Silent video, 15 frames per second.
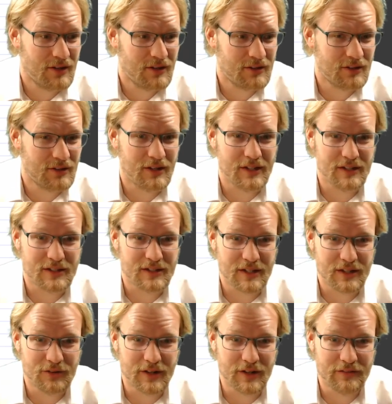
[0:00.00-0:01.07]
So let's
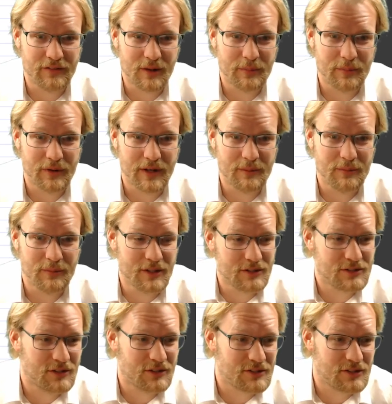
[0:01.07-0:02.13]
get rid of our parabola
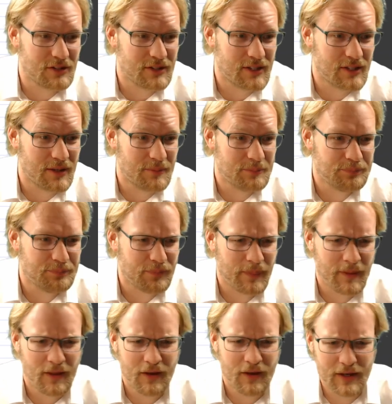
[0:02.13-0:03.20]
so it's not there.
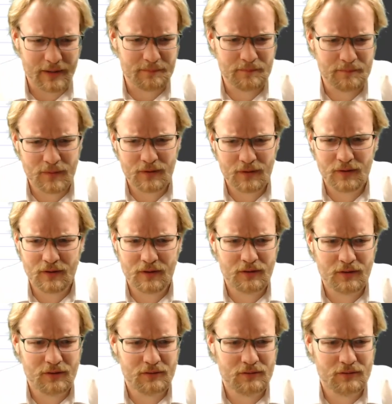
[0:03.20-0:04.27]
Okay.
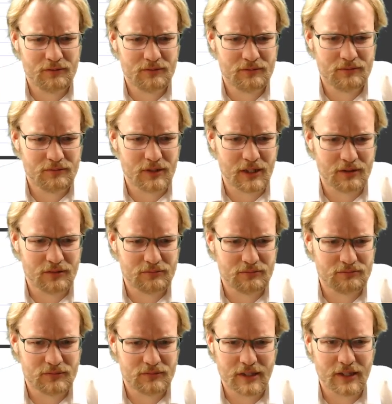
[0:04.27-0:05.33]
Well,
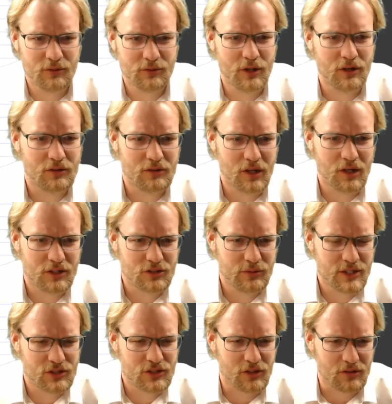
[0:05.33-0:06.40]
I think we got last
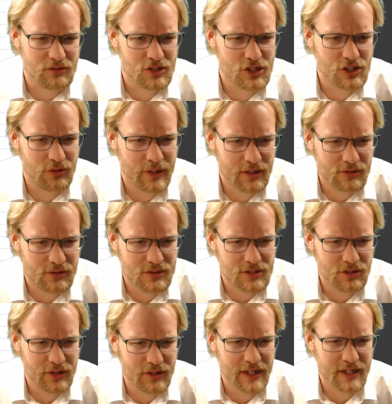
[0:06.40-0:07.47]
question. 2 equals
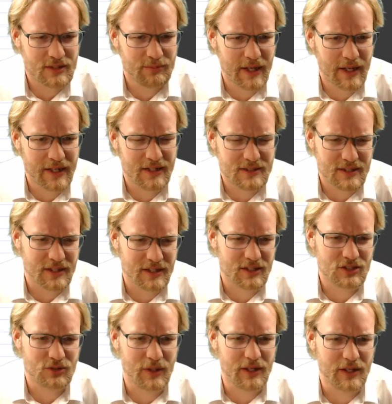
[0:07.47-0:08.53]
3x minus x
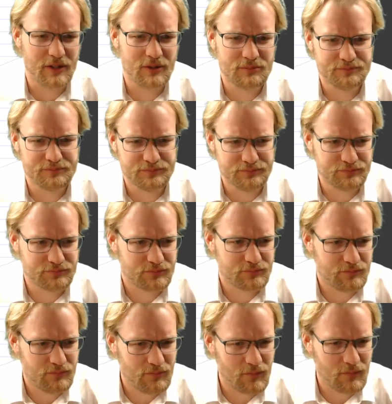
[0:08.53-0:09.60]
squared.
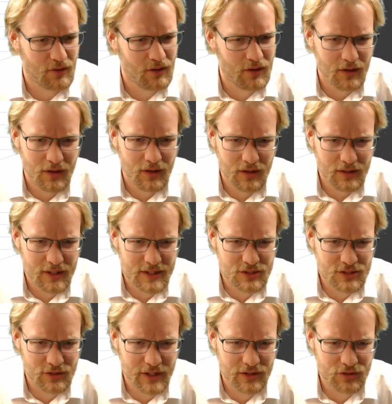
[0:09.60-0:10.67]

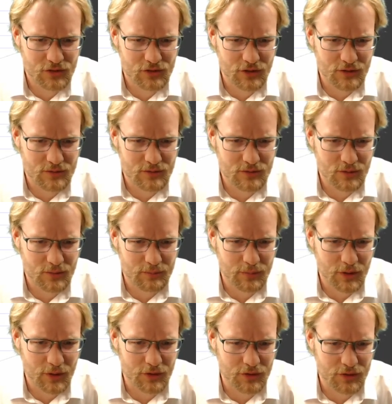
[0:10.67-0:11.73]
Let's run through it
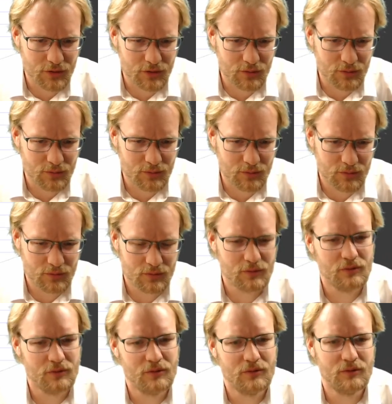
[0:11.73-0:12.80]
both
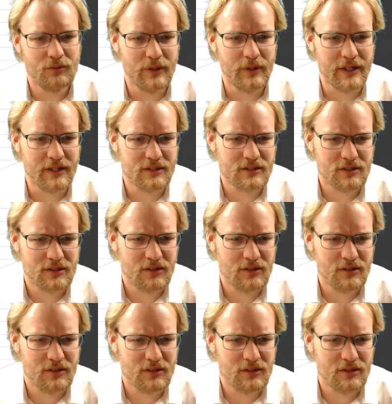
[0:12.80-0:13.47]
ways.